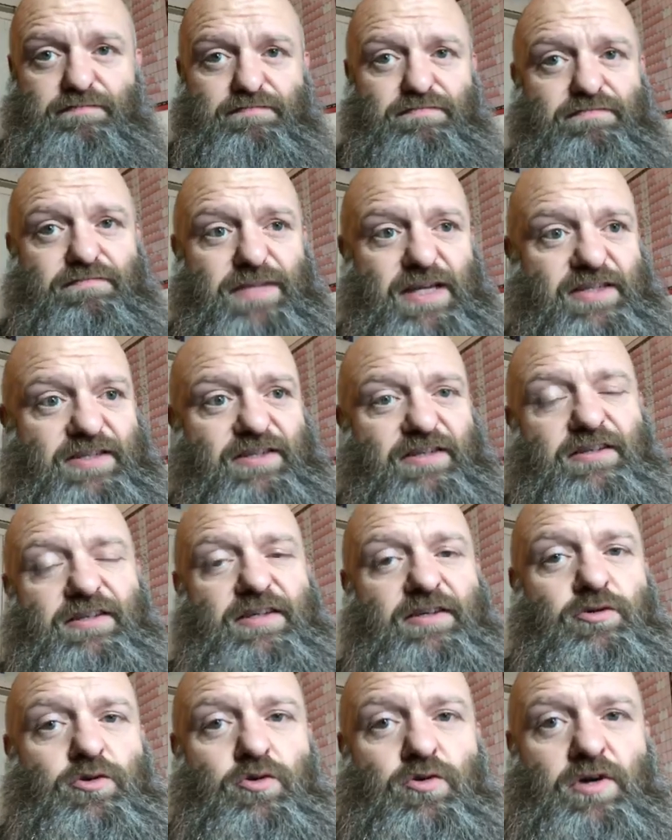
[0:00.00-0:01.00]

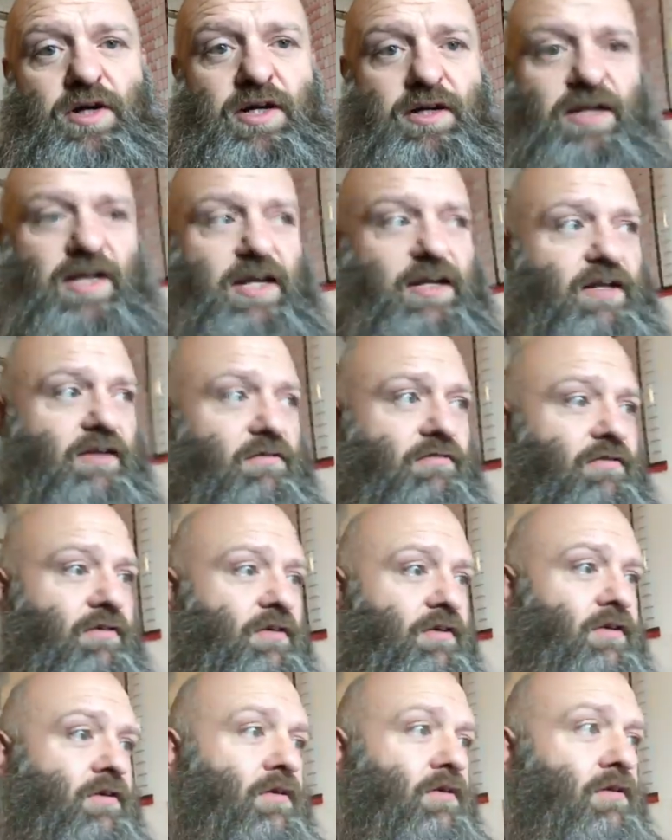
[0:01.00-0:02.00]
Basically, you know, I kind of
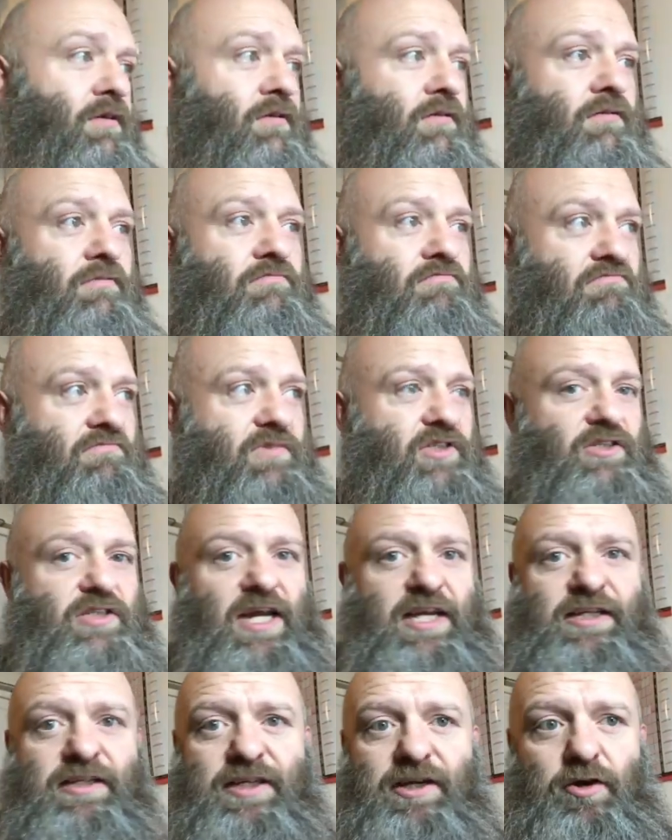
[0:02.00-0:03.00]

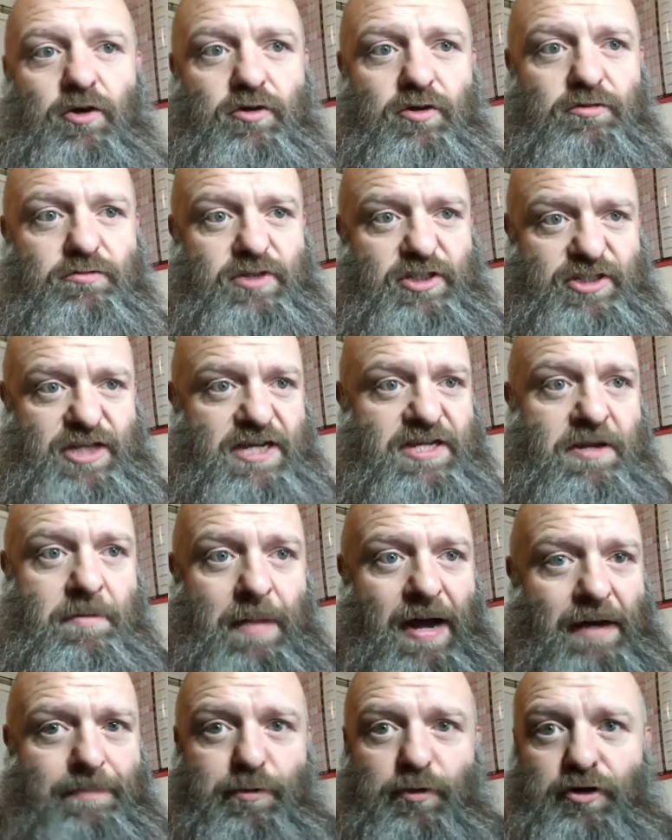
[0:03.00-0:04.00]
designed the
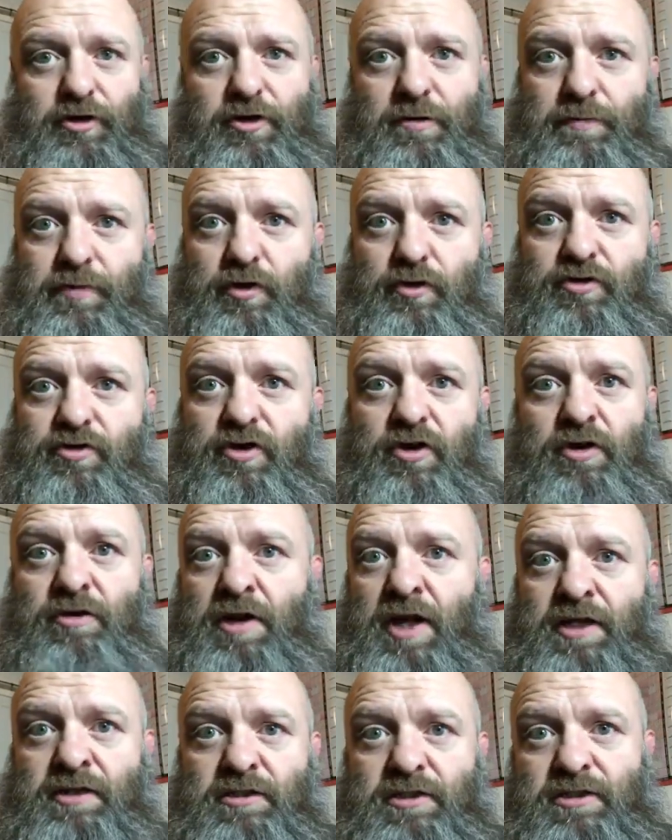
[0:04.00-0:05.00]
map on the computer and
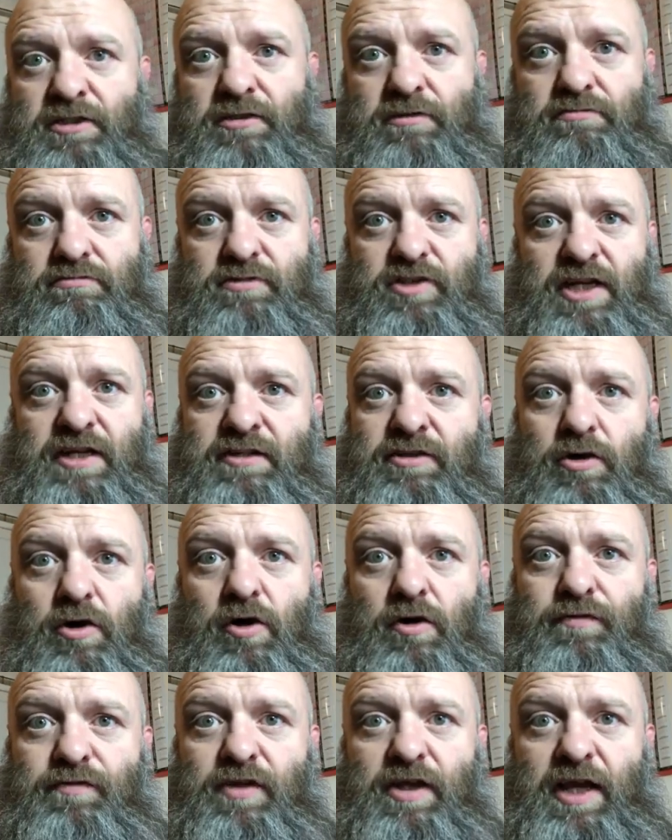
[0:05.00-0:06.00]
then just sent it
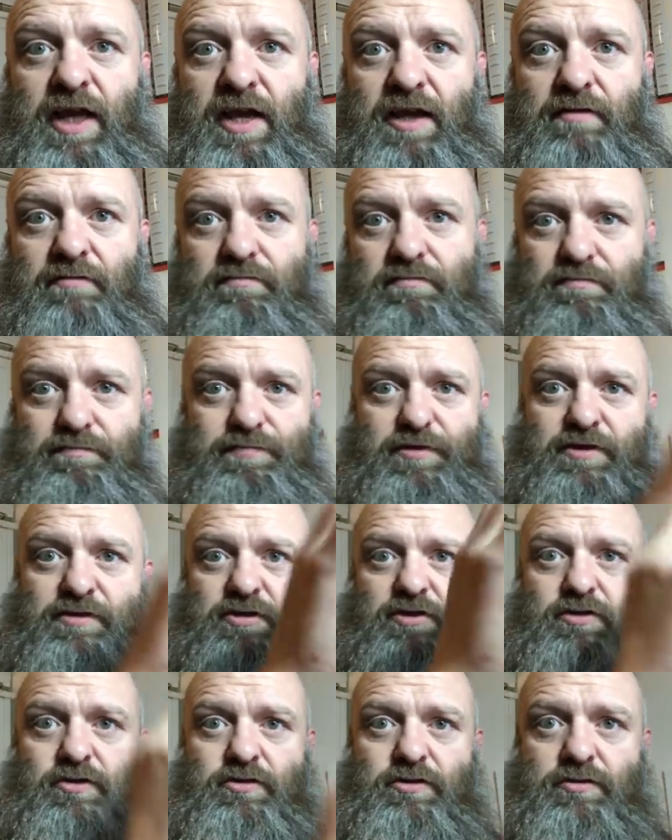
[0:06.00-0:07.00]
off to get
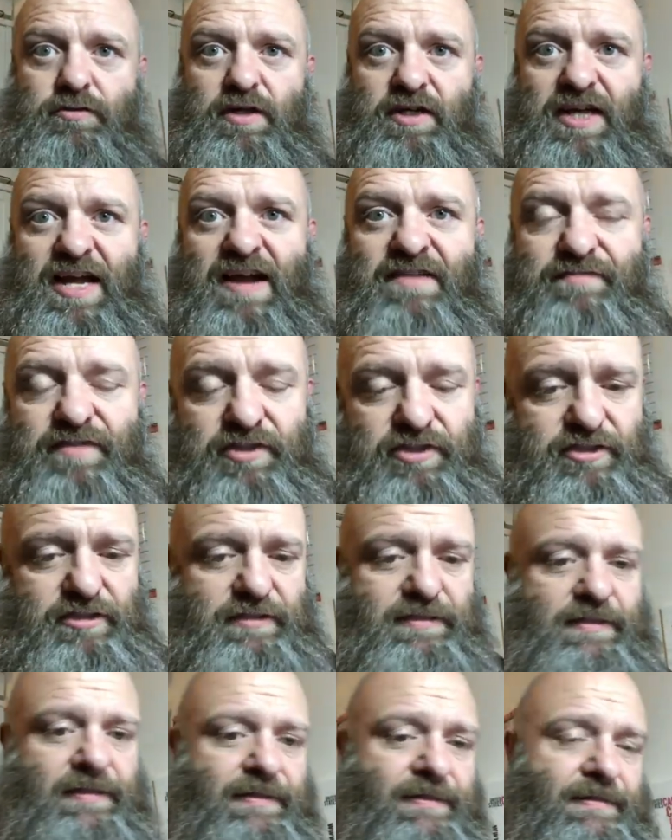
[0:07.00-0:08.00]
printed onto a canvas.
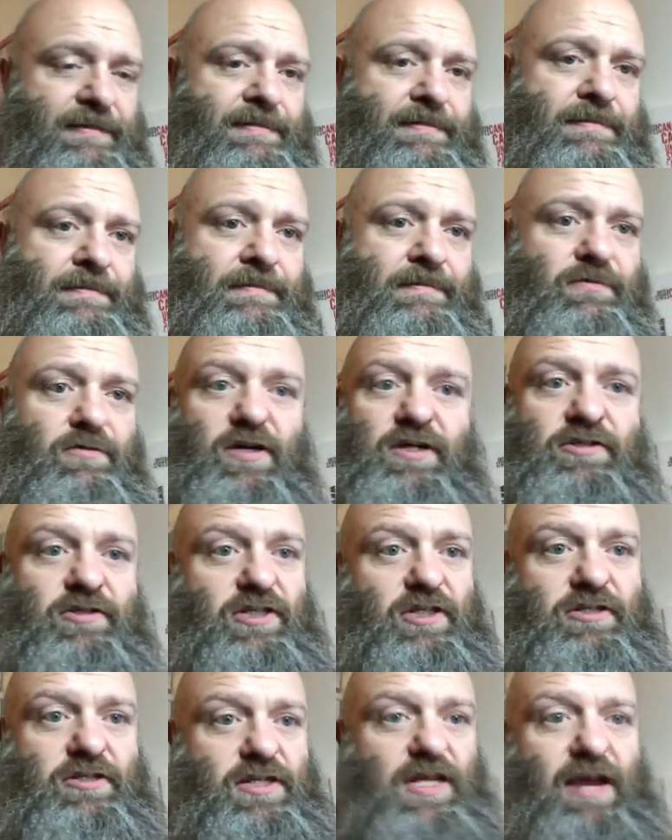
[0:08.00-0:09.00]
So that's
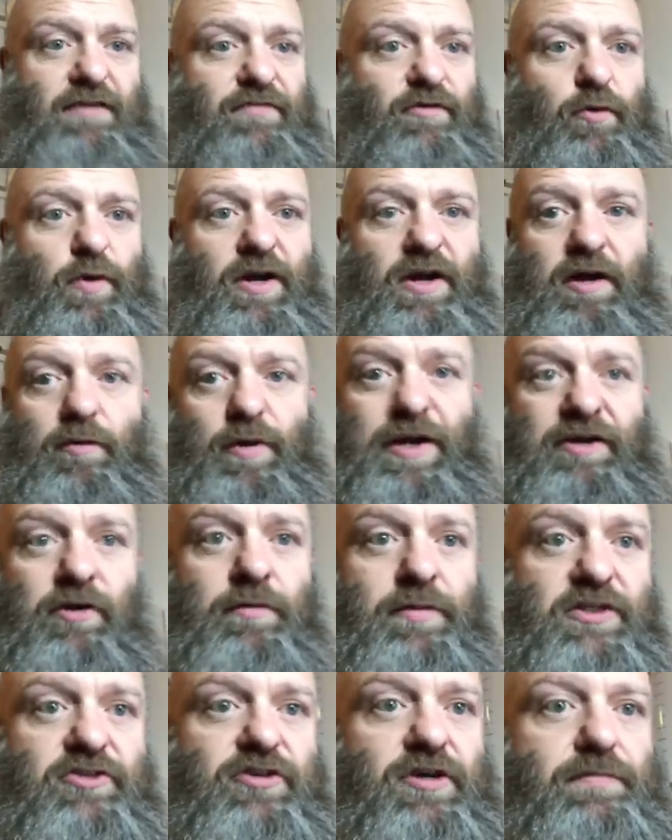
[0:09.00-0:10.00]
just everywhere I went
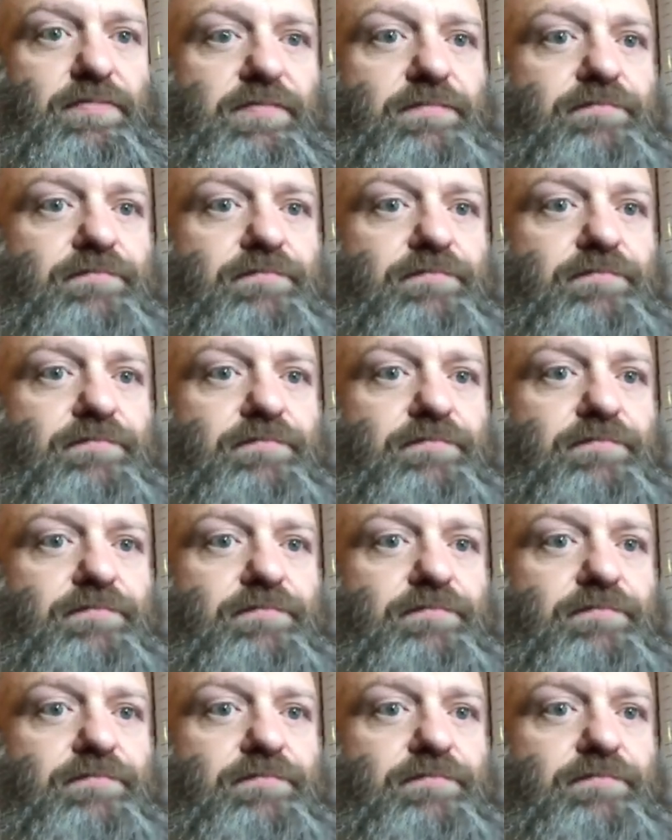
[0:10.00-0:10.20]
on my trip.